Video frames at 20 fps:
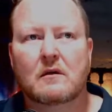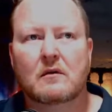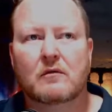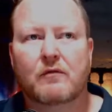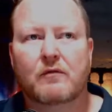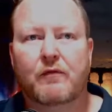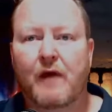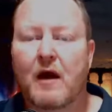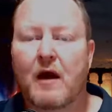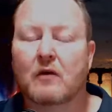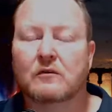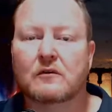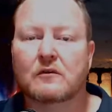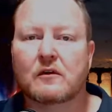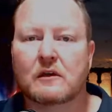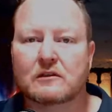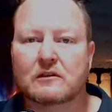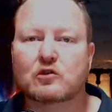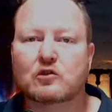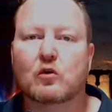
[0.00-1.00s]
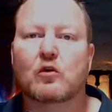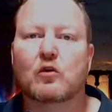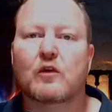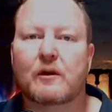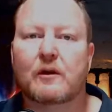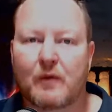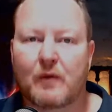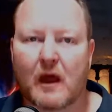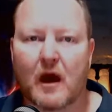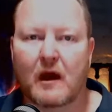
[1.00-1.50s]
found the
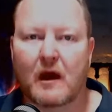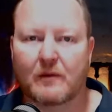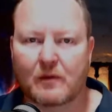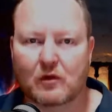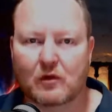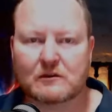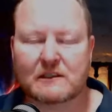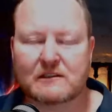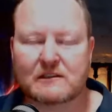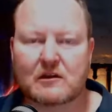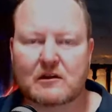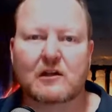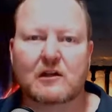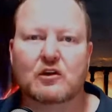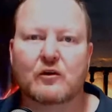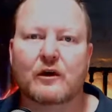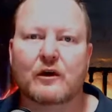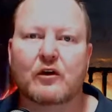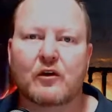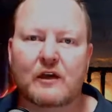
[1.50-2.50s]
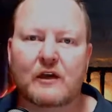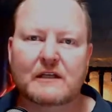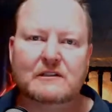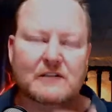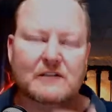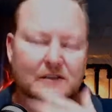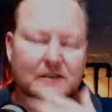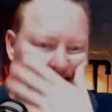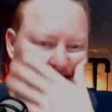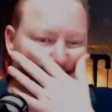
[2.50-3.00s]
story behind because I started doing
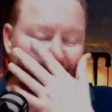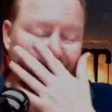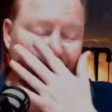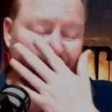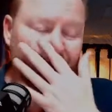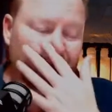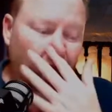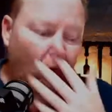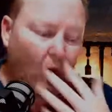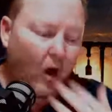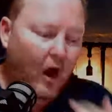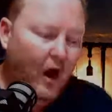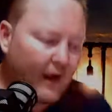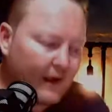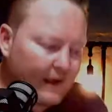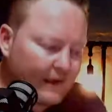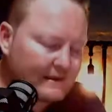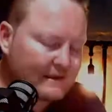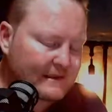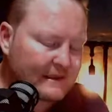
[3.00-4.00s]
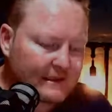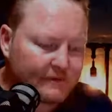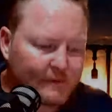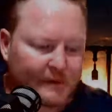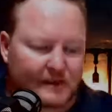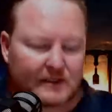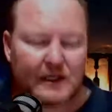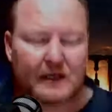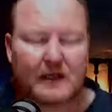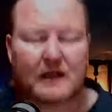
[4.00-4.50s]
research and saying, but why is this
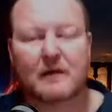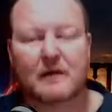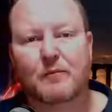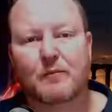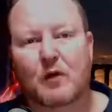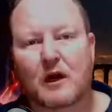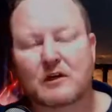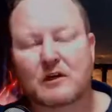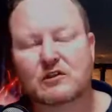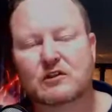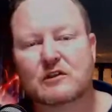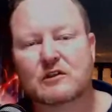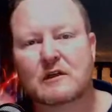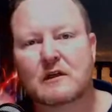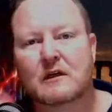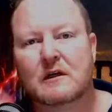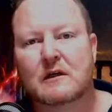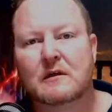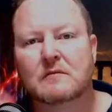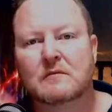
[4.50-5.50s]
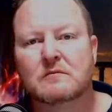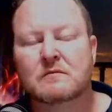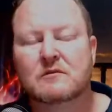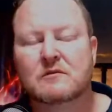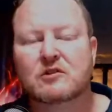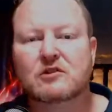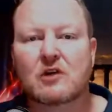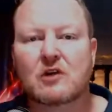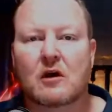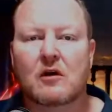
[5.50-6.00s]
particular brush
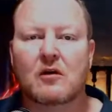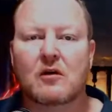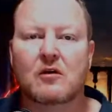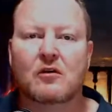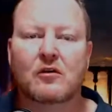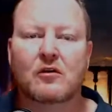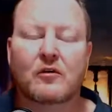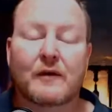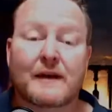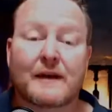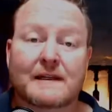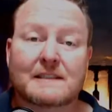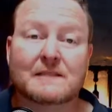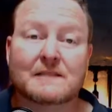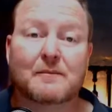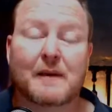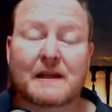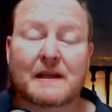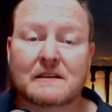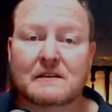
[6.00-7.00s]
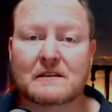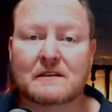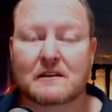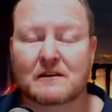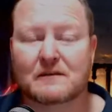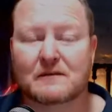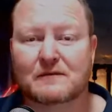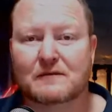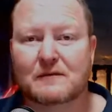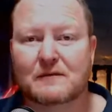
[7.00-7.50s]
so
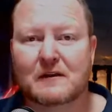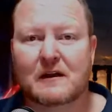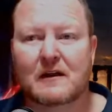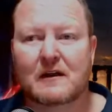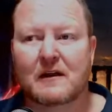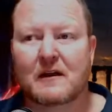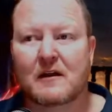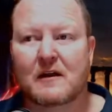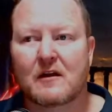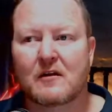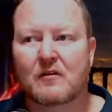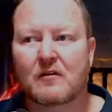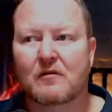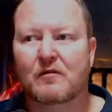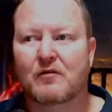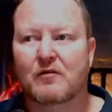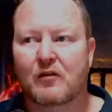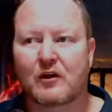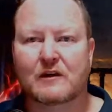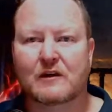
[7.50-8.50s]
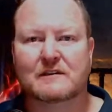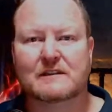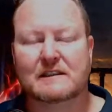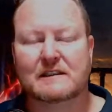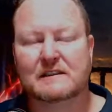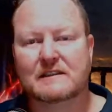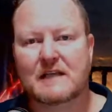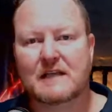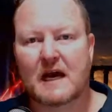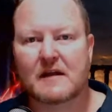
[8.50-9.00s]
expensive?
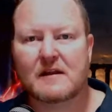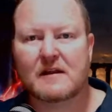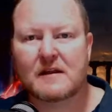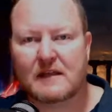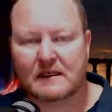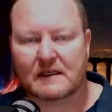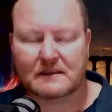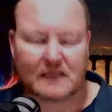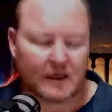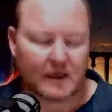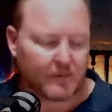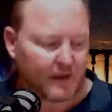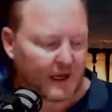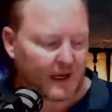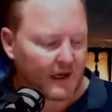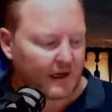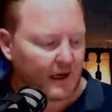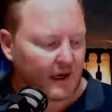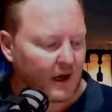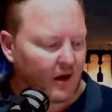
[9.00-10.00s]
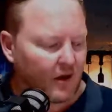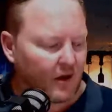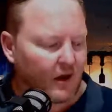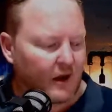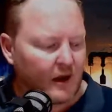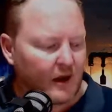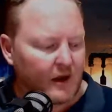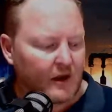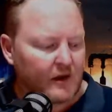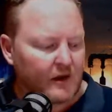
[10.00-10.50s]
versus the other things that I'm getting. Now,
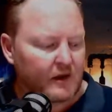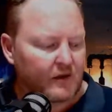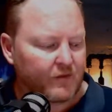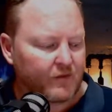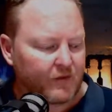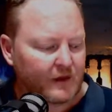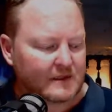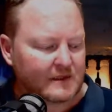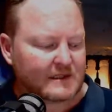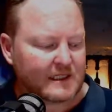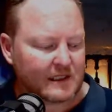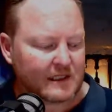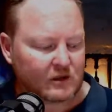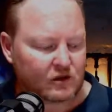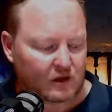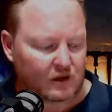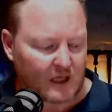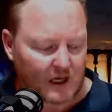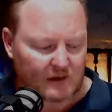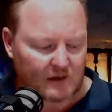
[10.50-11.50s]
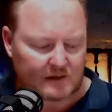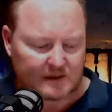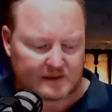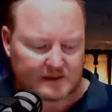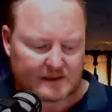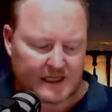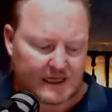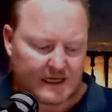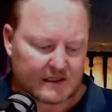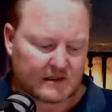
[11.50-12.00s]
the first thing to note
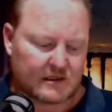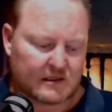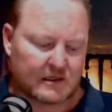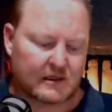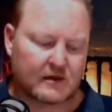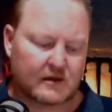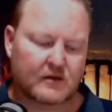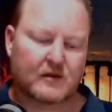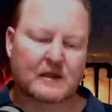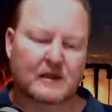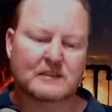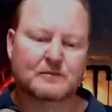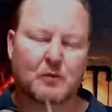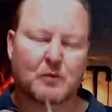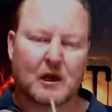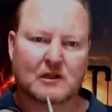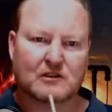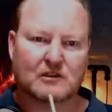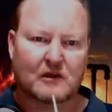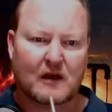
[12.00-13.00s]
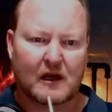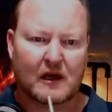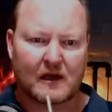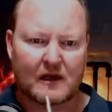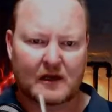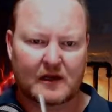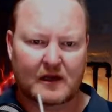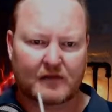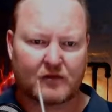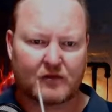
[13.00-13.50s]
is that this brush, so
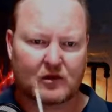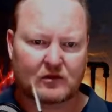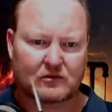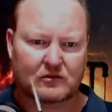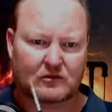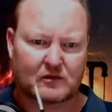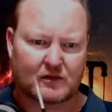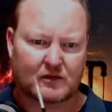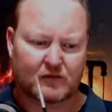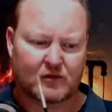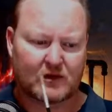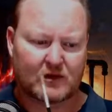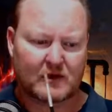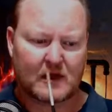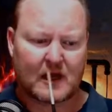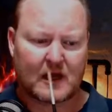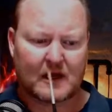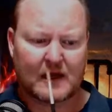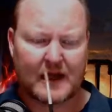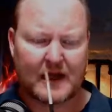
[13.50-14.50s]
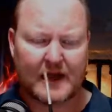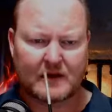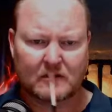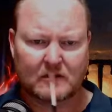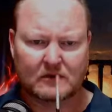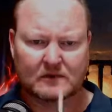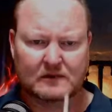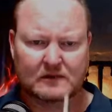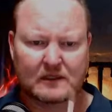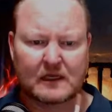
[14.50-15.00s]
luckily they've got two different color
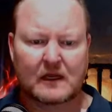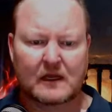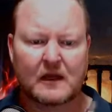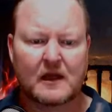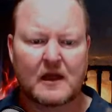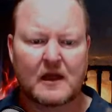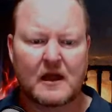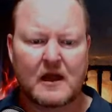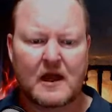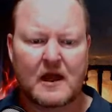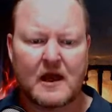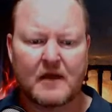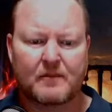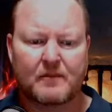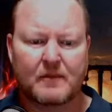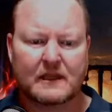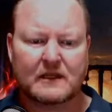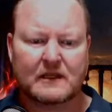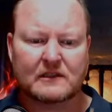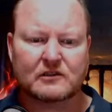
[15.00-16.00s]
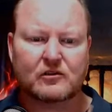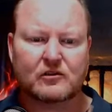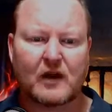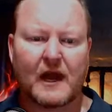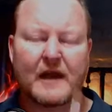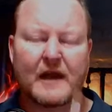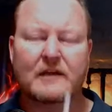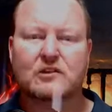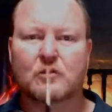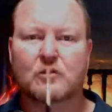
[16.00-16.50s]
handles, uh, but this
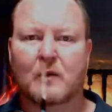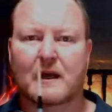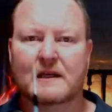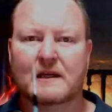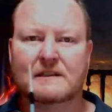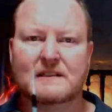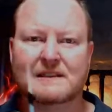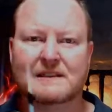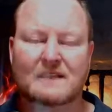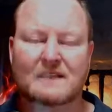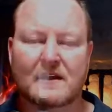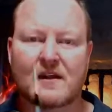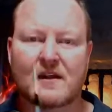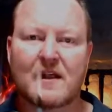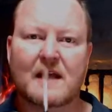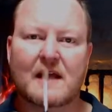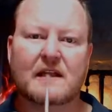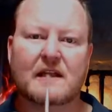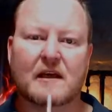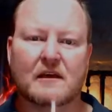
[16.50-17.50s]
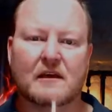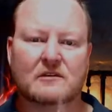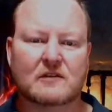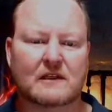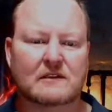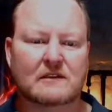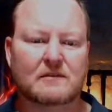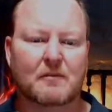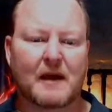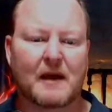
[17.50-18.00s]
grayish one is the synthetic.
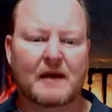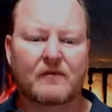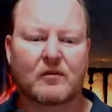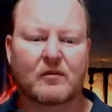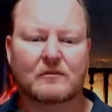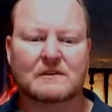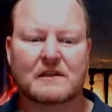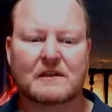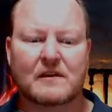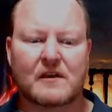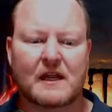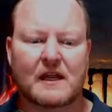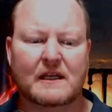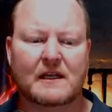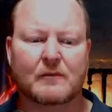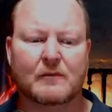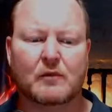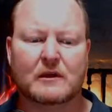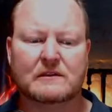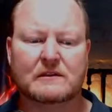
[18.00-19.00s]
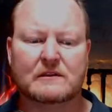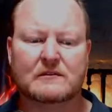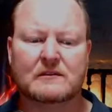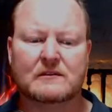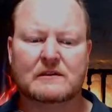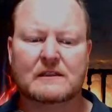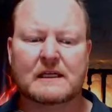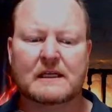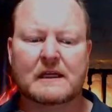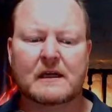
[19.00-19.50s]
So it's made from synthetic
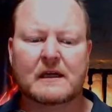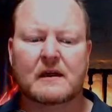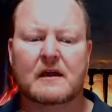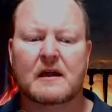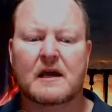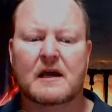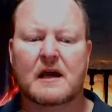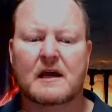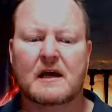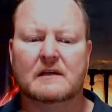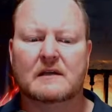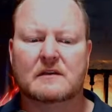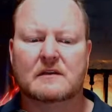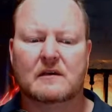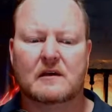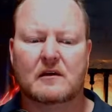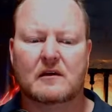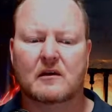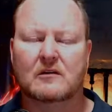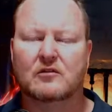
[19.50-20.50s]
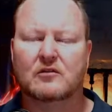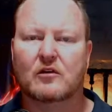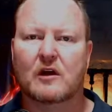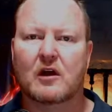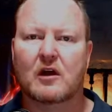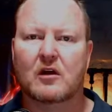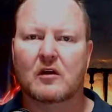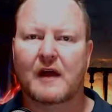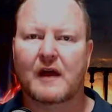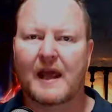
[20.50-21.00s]
bristles. Uh, so they're not
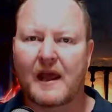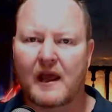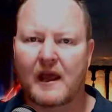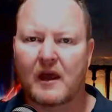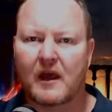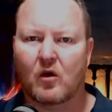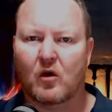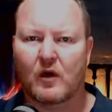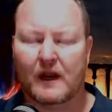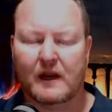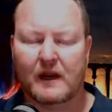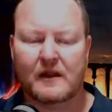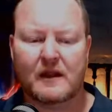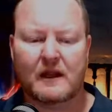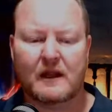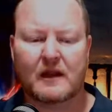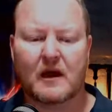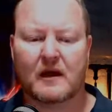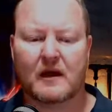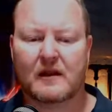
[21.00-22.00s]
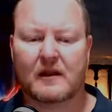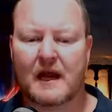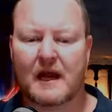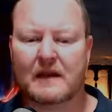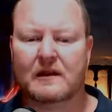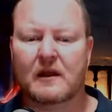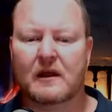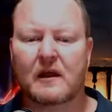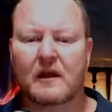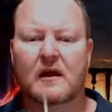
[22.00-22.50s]
real hair or anything like
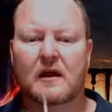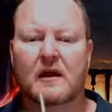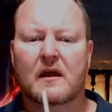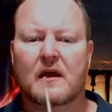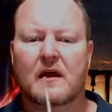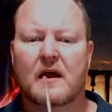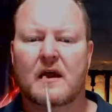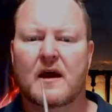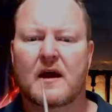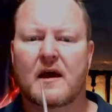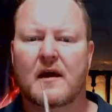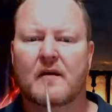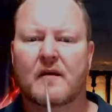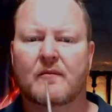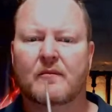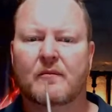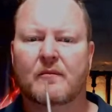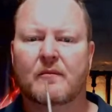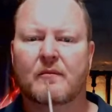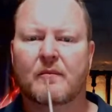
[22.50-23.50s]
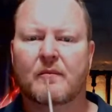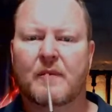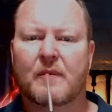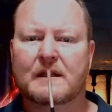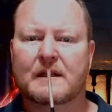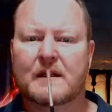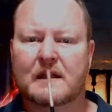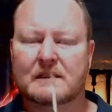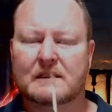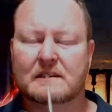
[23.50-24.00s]
that. Um,
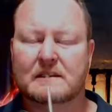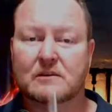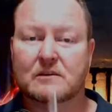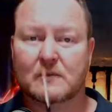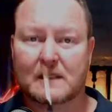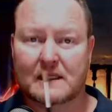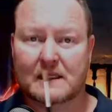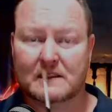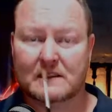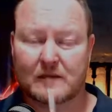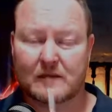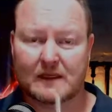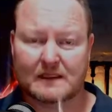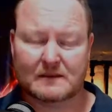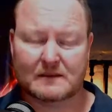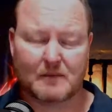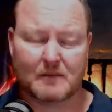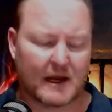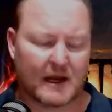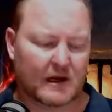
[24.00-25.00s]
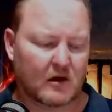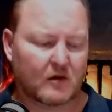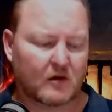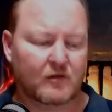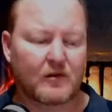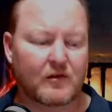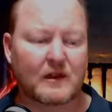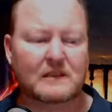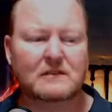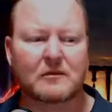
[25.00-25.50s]
but this is what this one is made
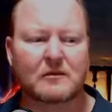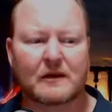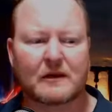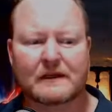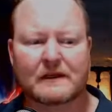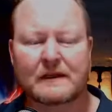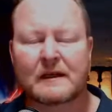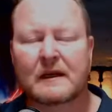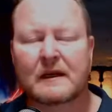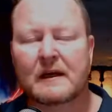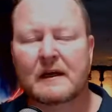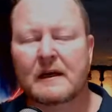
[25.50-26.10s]
of. This one